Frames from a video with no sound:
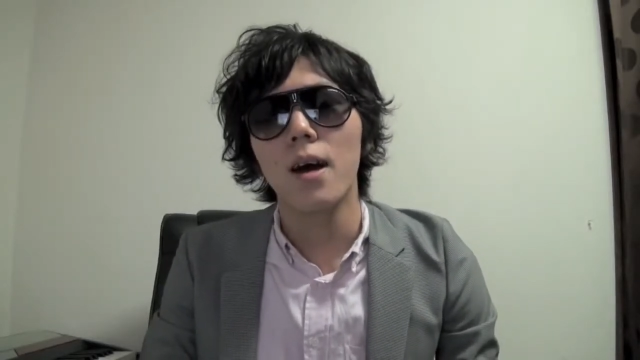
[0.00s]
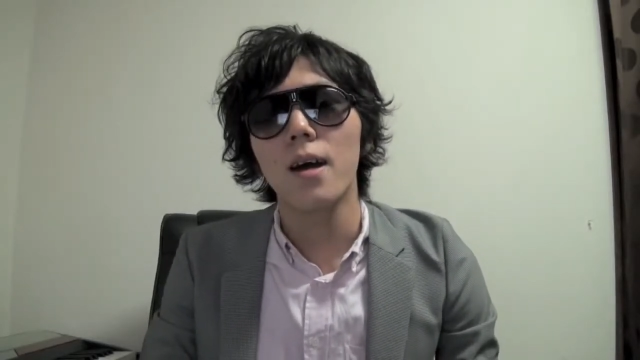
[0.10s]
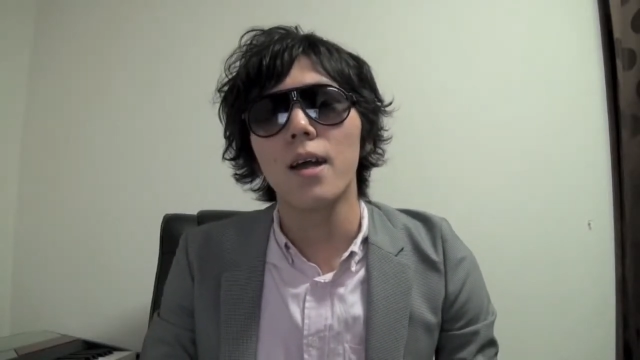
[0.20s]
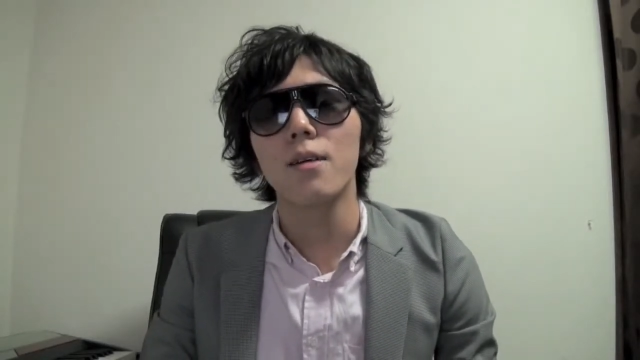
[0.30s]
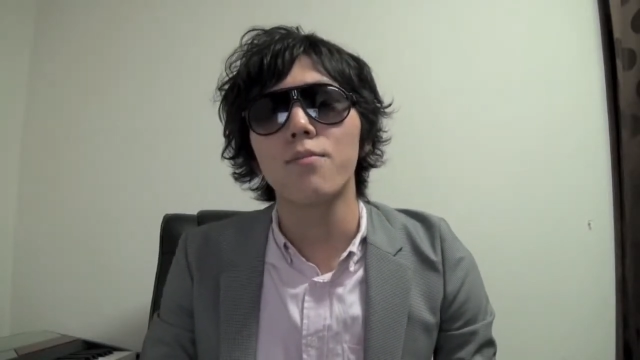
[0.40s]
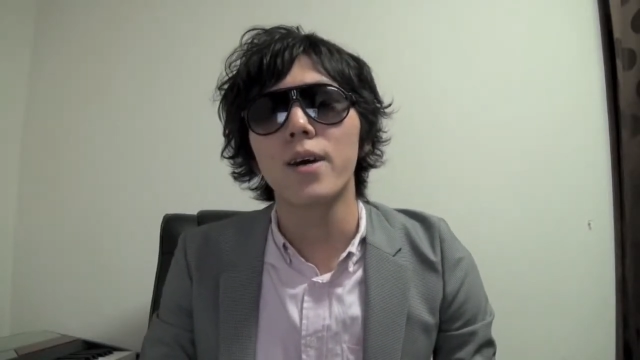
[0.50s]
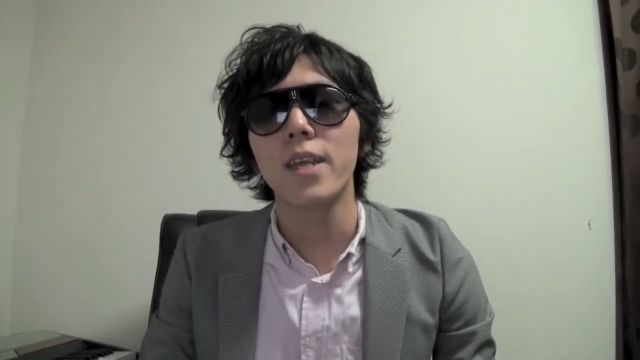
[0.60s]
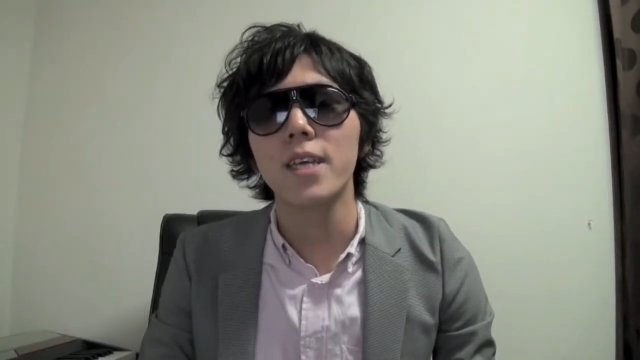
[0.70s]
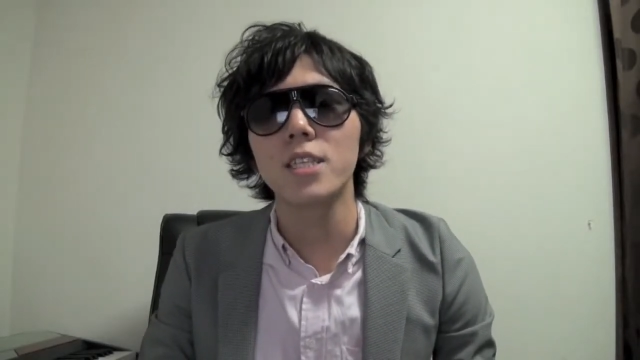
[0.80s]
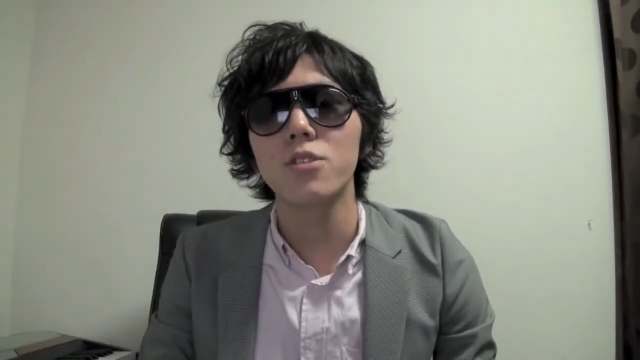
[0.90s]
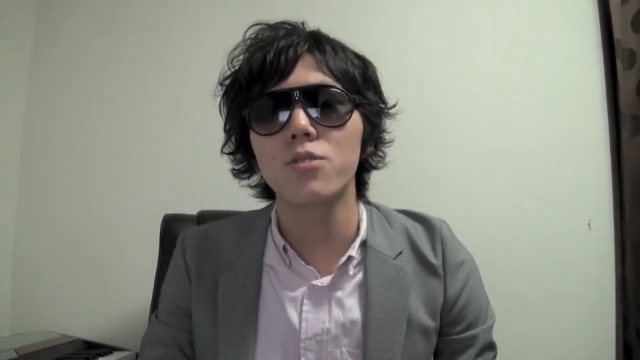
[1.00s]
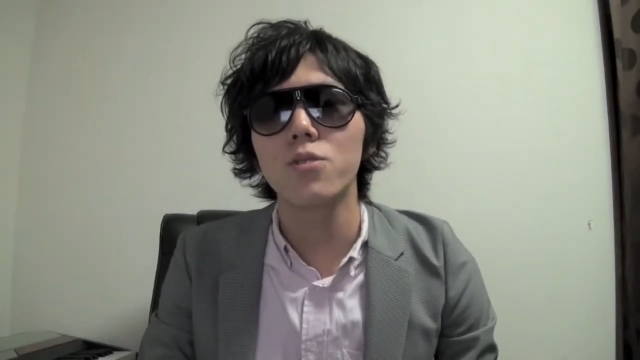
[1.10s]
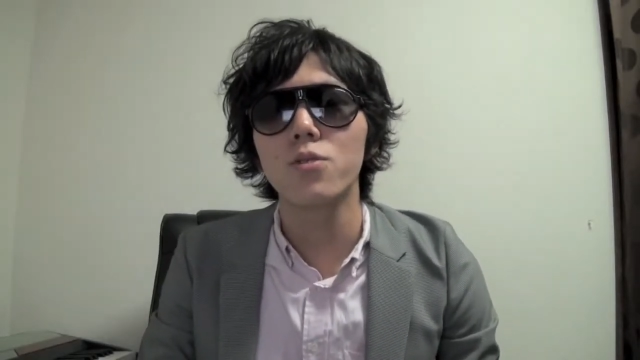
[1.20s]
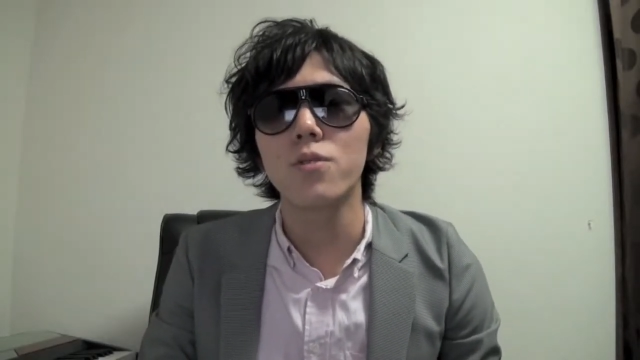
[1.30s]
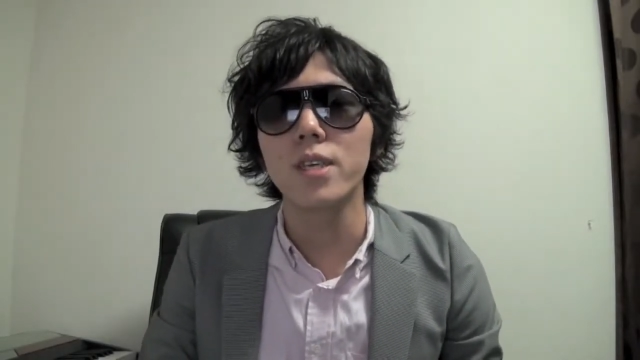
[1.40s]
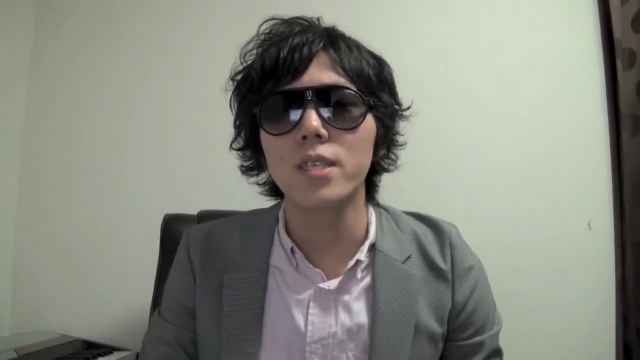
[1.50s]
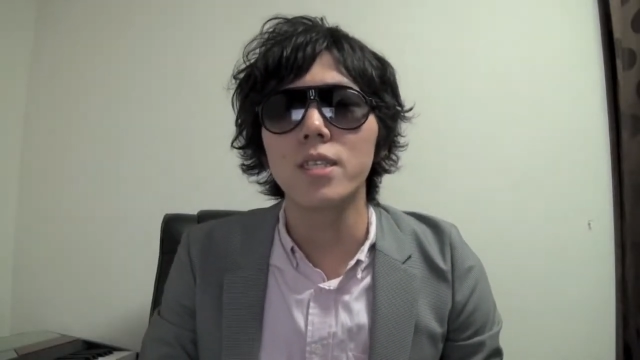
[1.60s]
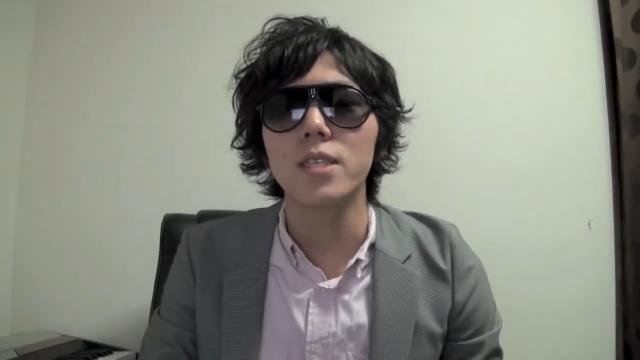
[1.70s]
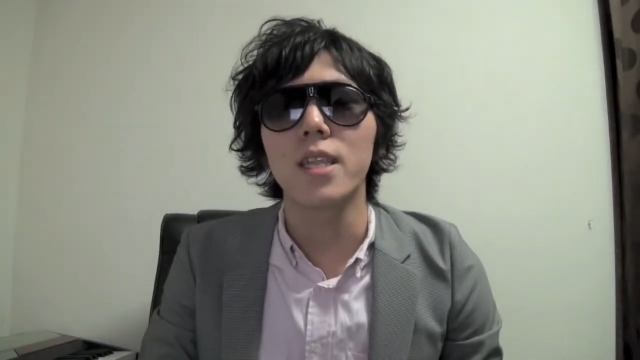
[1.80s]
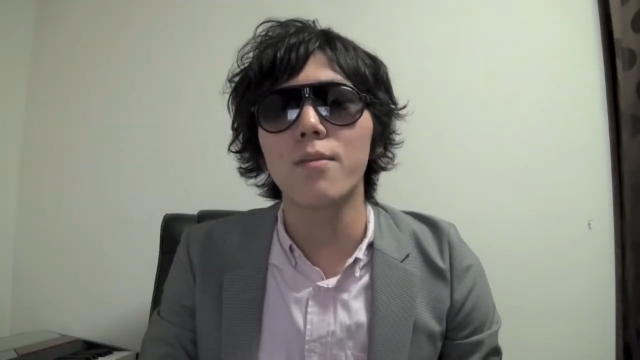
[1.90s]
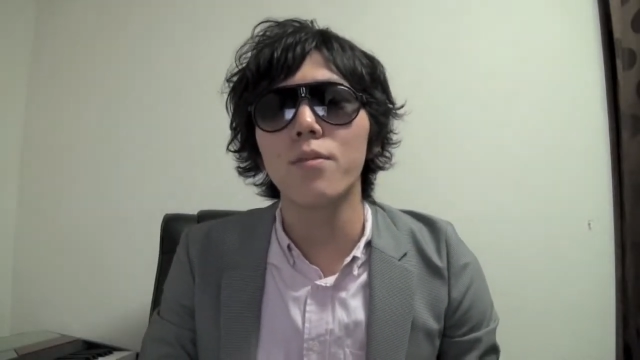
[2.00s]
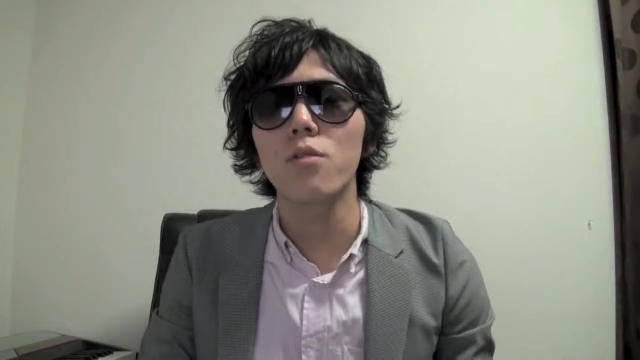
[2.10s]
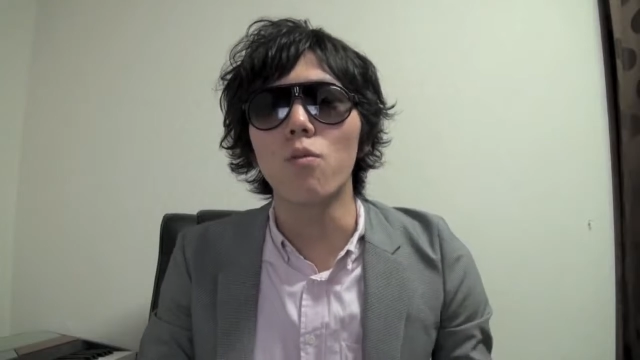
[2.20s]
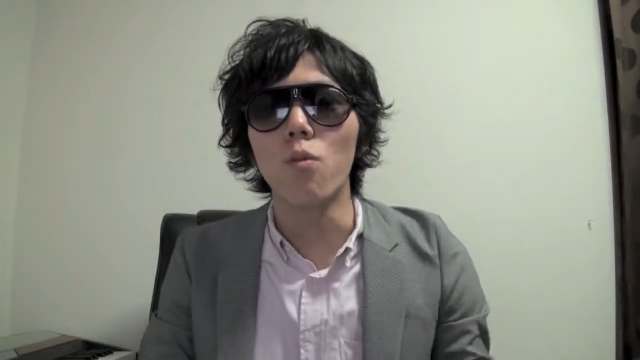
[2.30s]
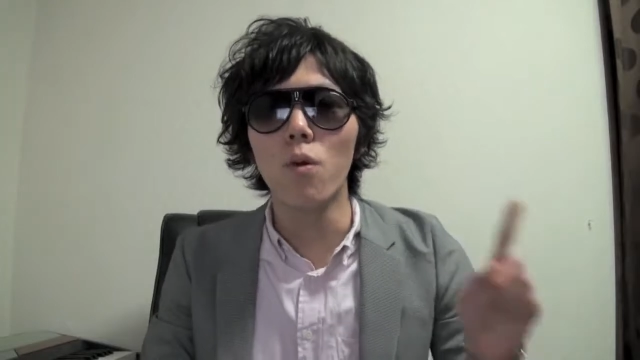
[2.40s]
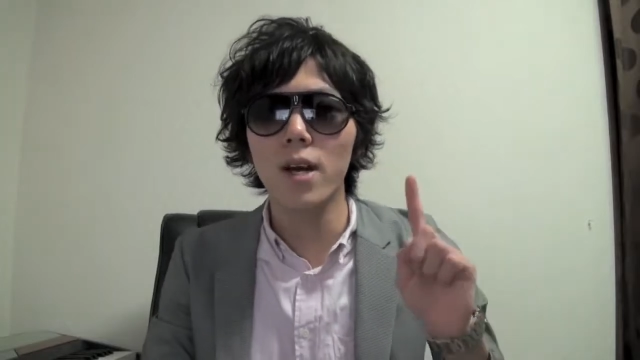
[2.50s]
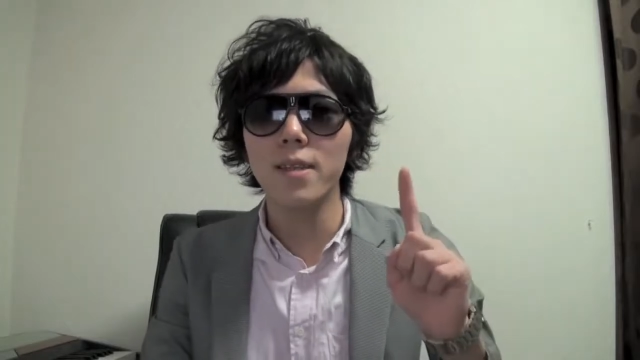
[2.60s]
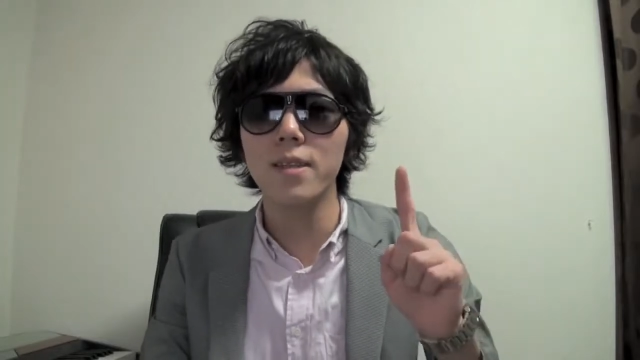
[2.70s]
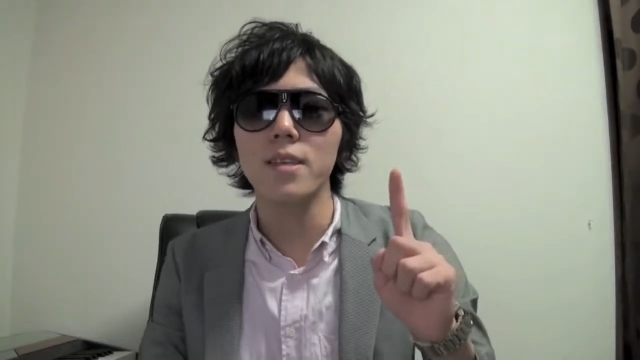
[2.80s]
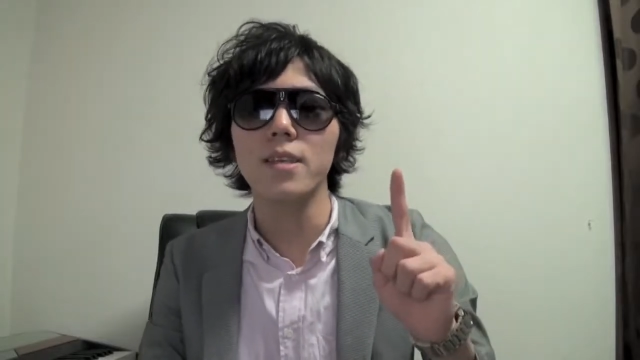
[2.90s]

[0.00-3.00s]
I have managed to reach number 1